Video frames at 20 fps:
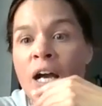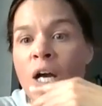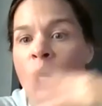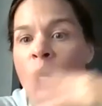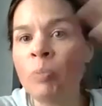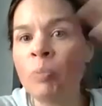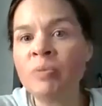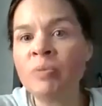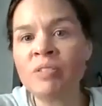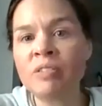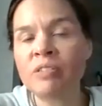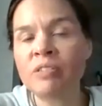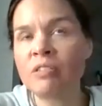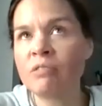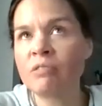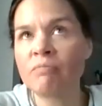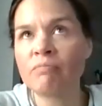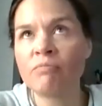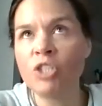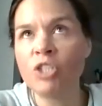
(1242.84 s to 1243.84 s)
comes,
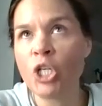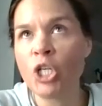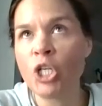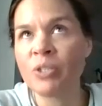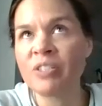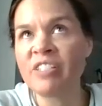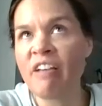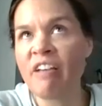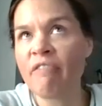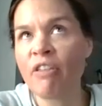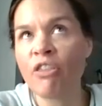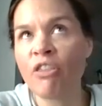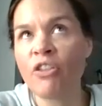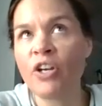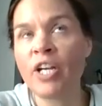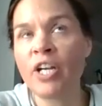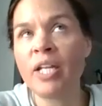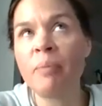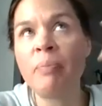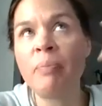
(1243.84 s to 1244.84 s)

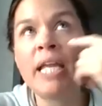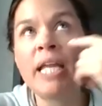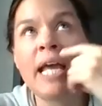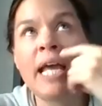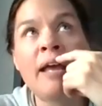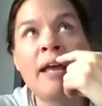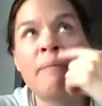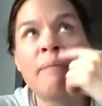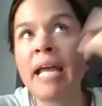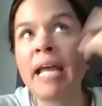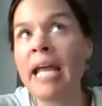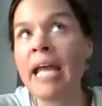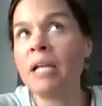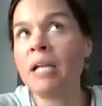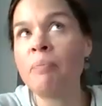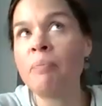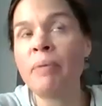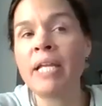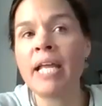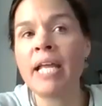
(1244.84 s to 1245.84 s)
7:30 p.m.,
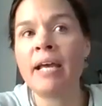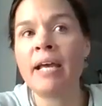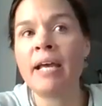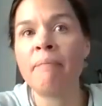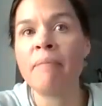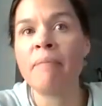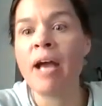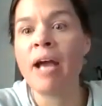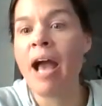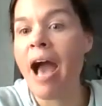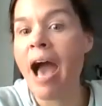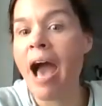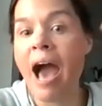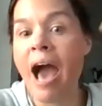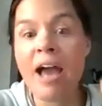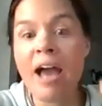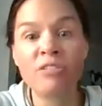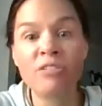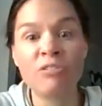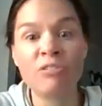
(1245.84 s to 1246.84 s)
8 p.m.,
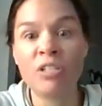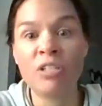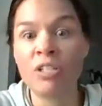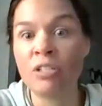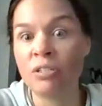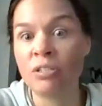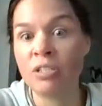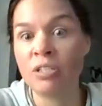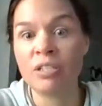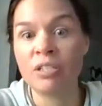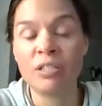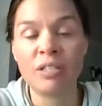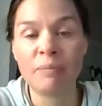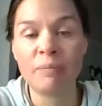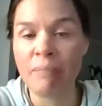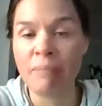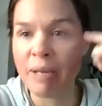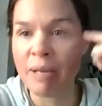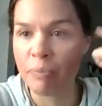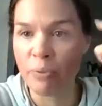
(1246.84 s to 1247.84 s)

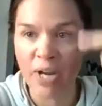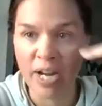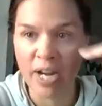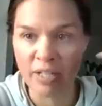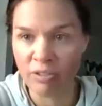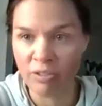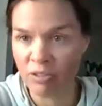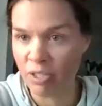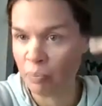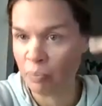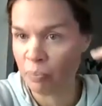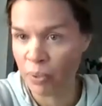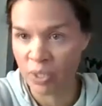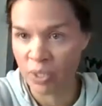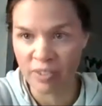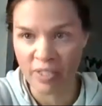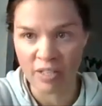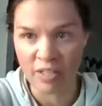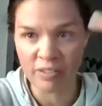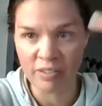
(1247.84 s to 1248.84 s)
my brain's still
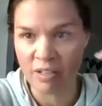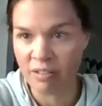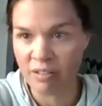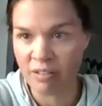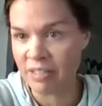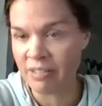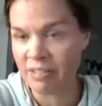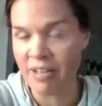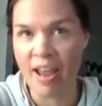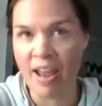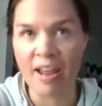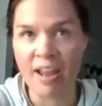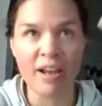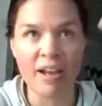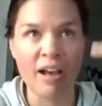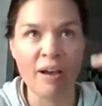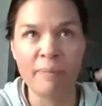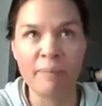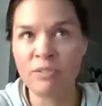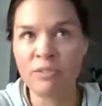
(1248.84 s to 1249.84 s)
processing the
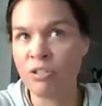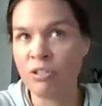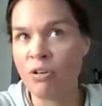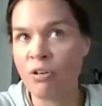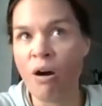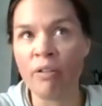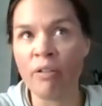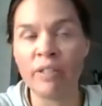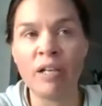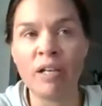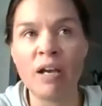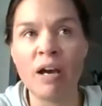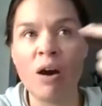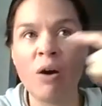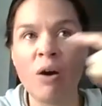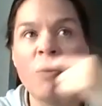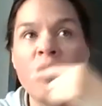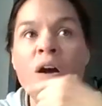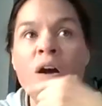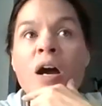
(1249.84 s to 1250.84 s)
day. I'm still on the
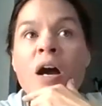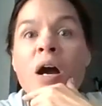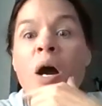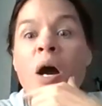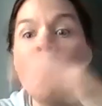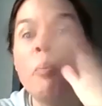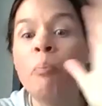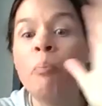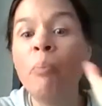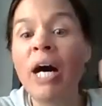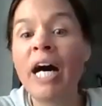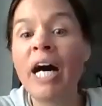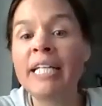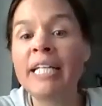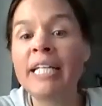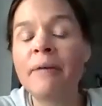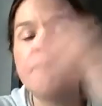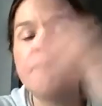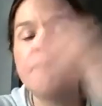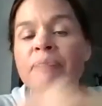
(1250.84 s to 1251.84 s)
go,
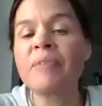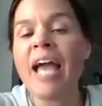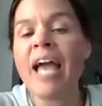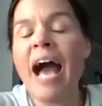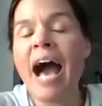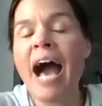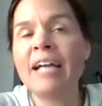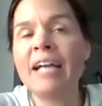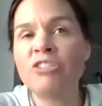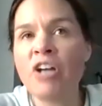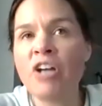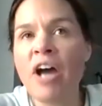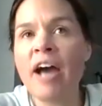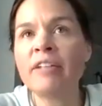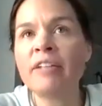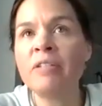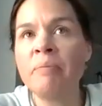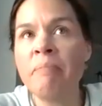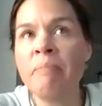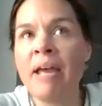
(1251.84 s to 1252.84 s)
but I
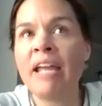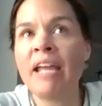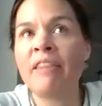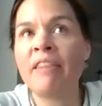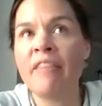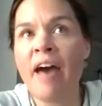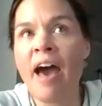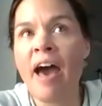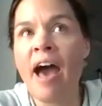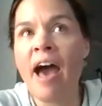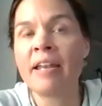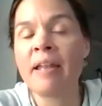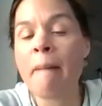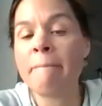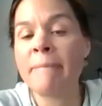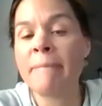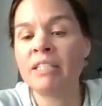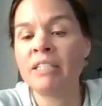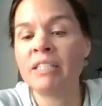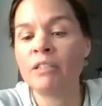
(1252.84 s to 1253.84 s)
try to make that
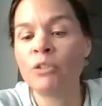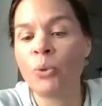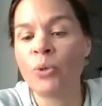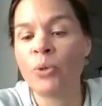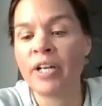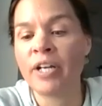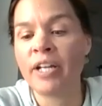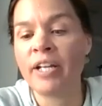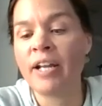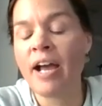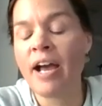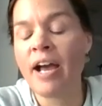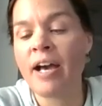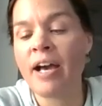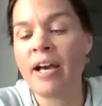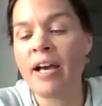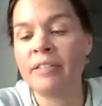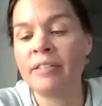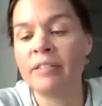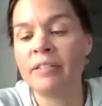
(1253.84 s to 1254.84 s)
mandatory,
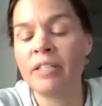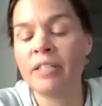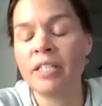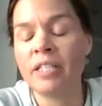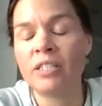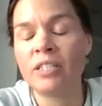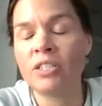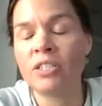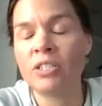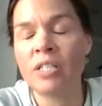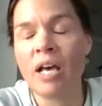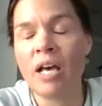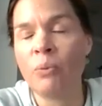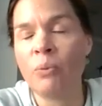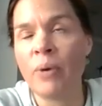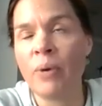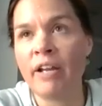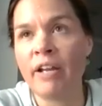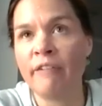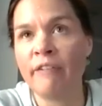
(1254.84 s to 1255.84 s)
and it's
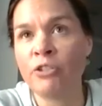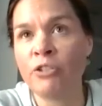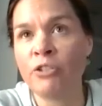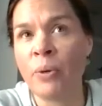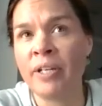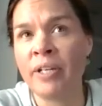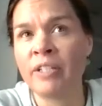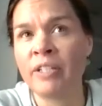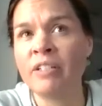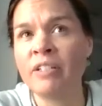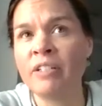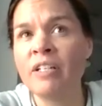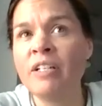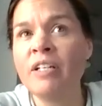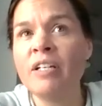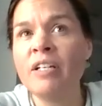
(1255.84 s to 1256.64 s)
a way of showing,